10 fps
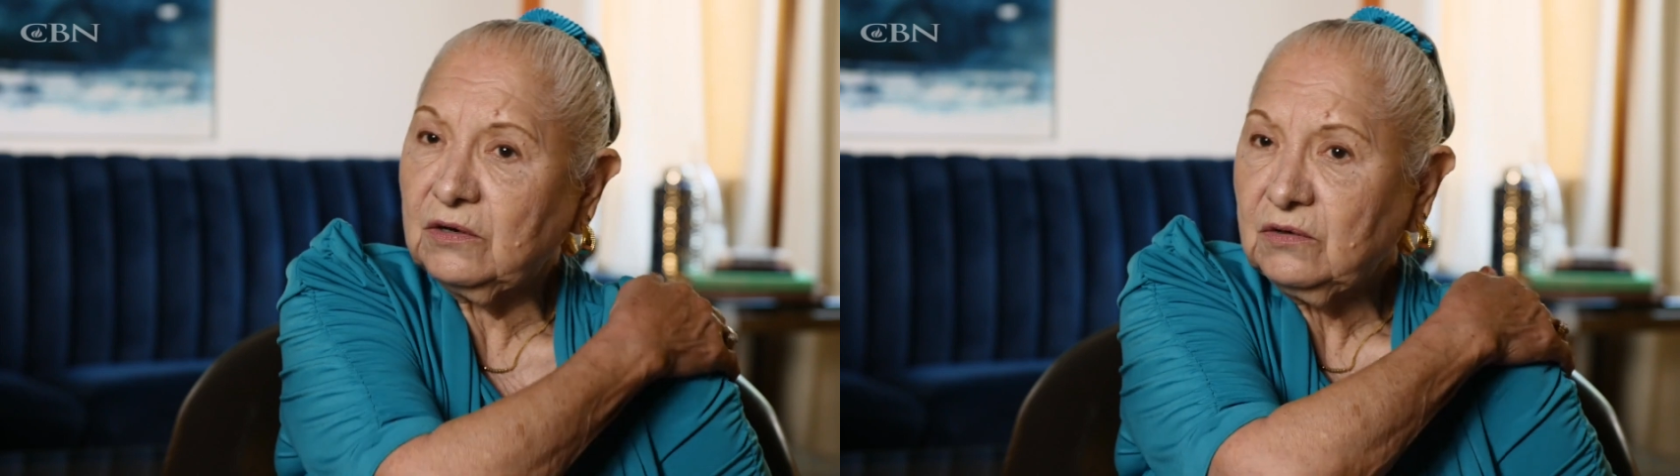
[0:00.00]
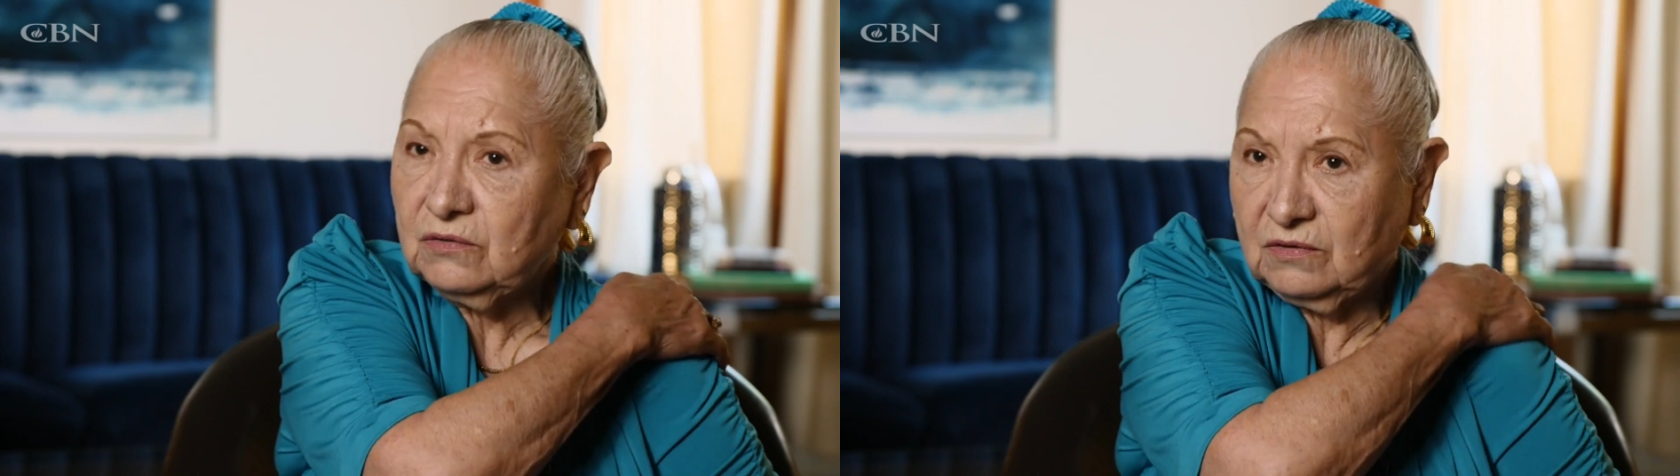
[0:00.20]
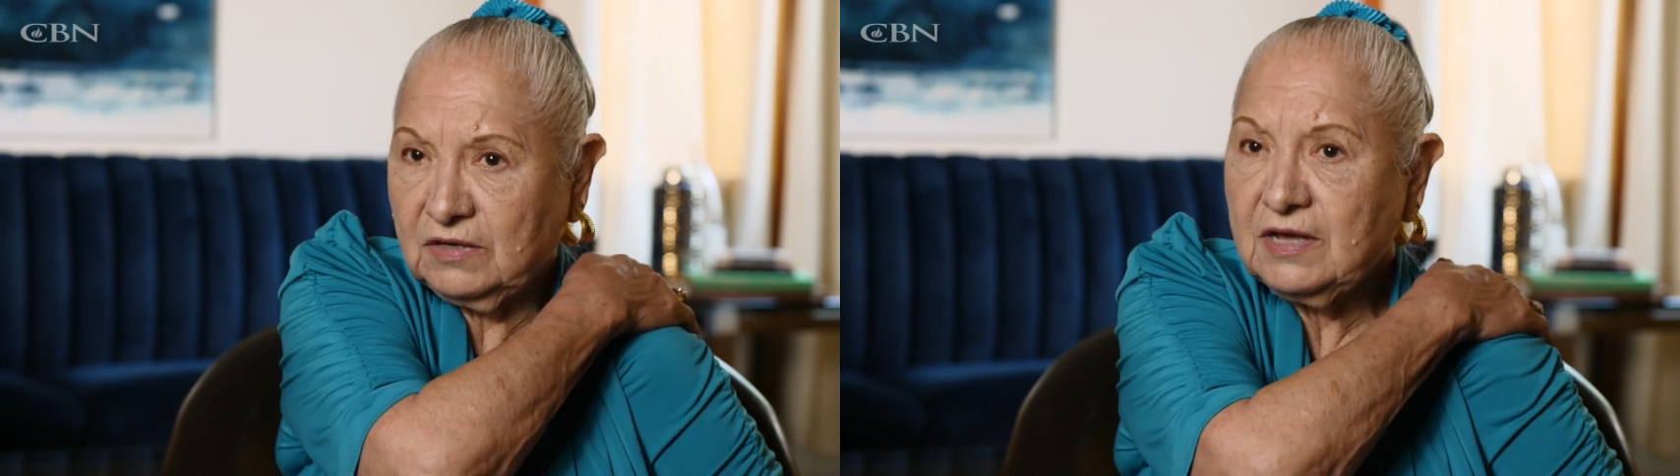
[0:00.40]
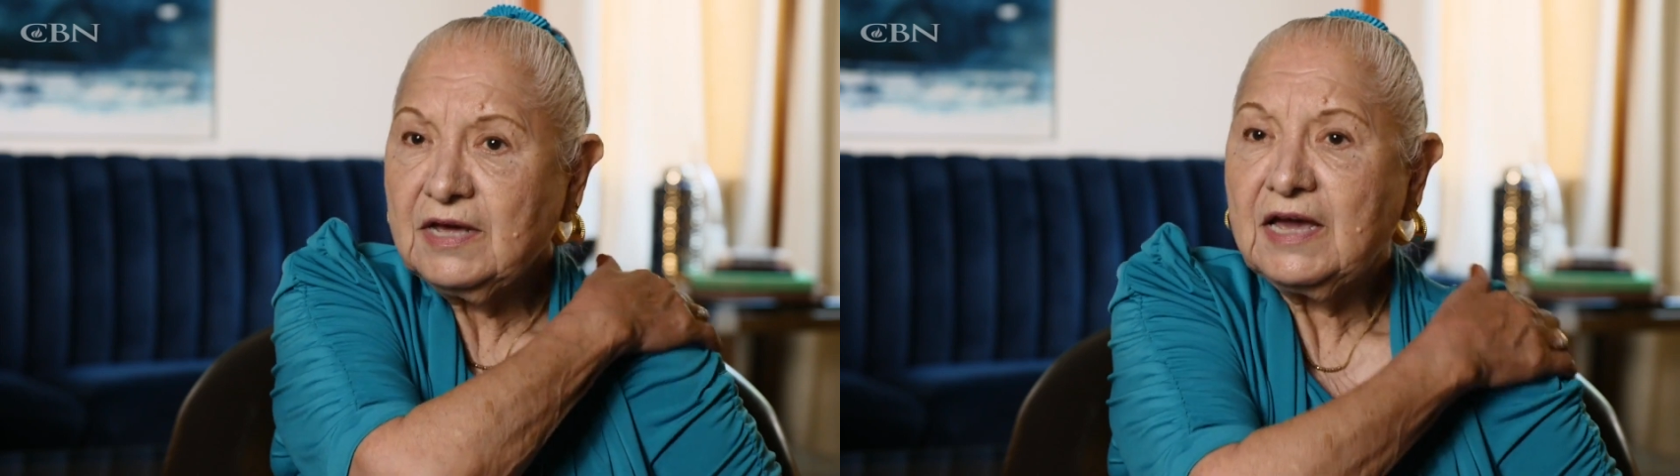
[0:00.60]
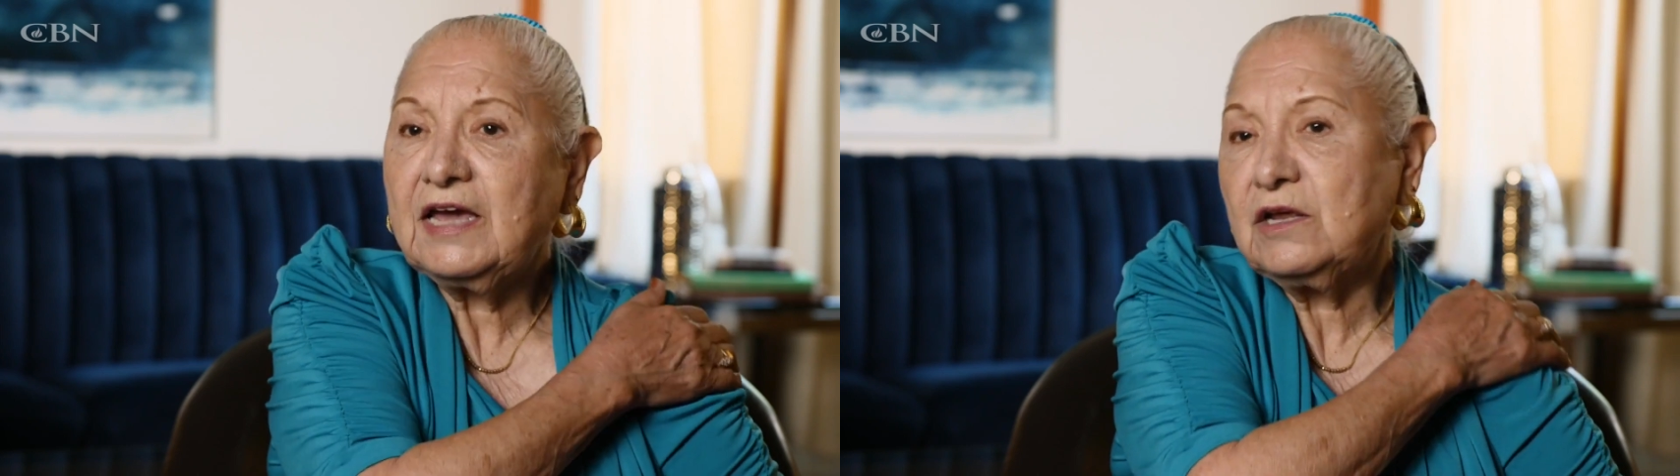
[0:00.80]
here.
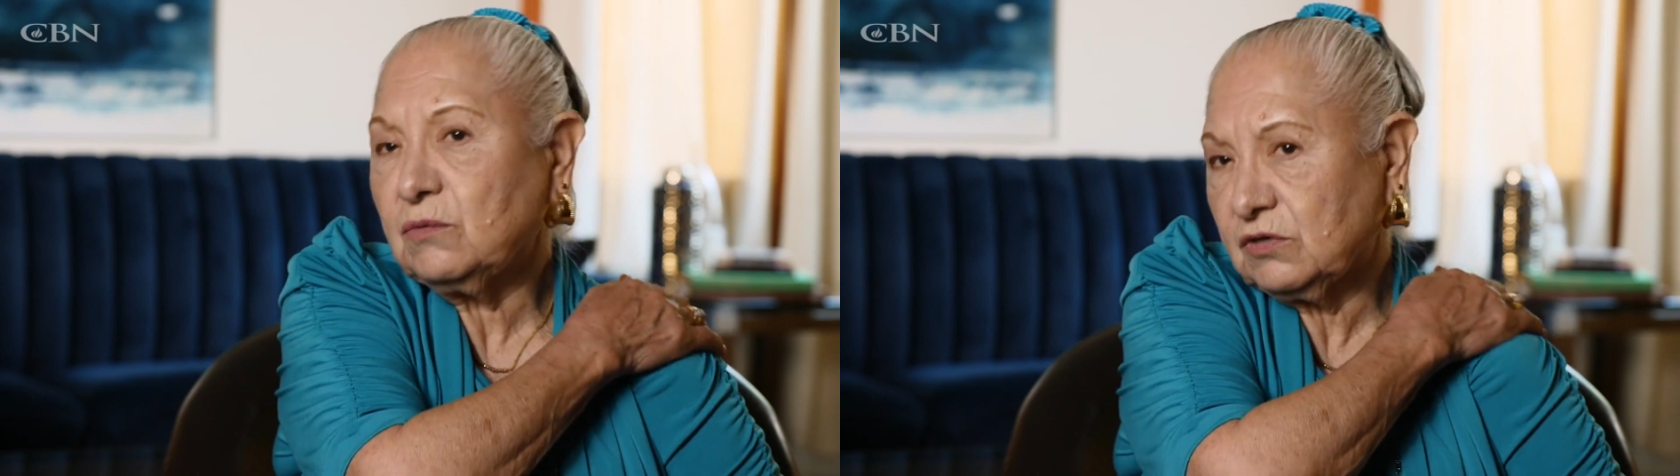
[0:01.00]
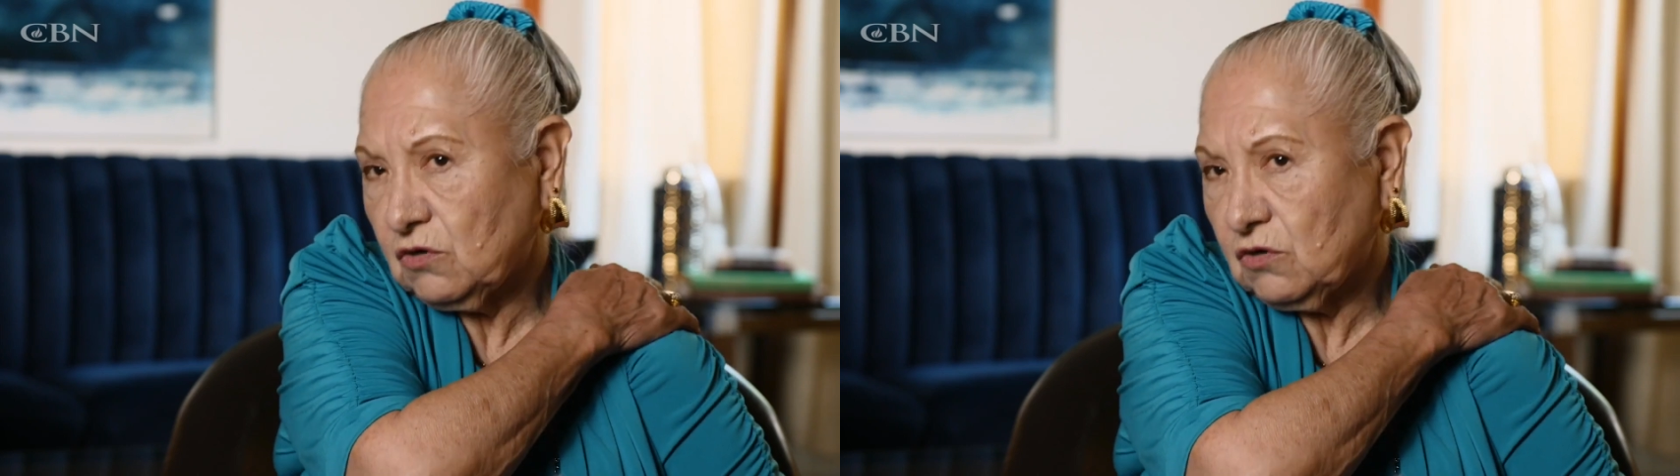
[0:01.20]
And it would